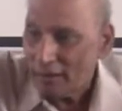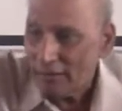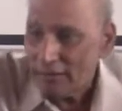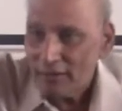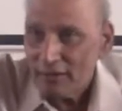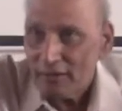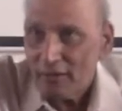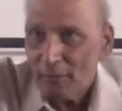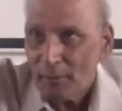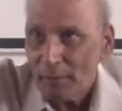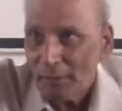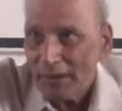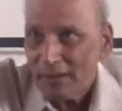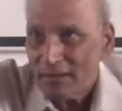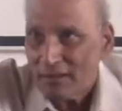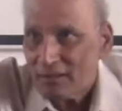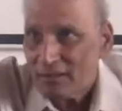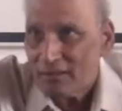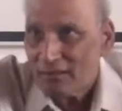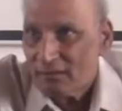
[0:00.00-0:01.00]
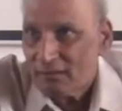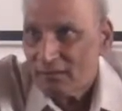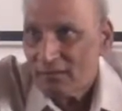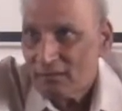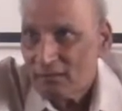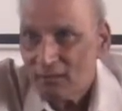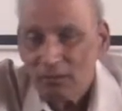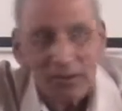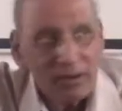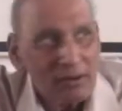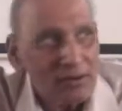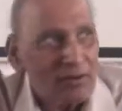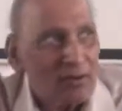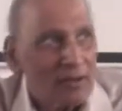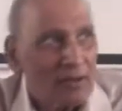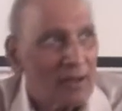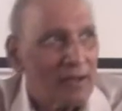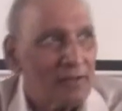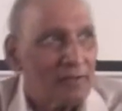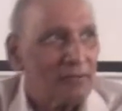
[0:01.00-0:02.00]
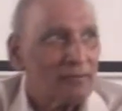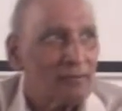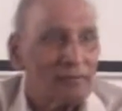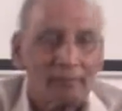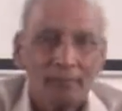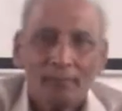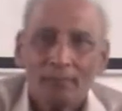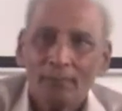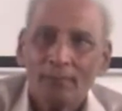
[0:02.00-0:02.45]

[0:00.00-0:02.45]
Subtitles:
this is the place where you have.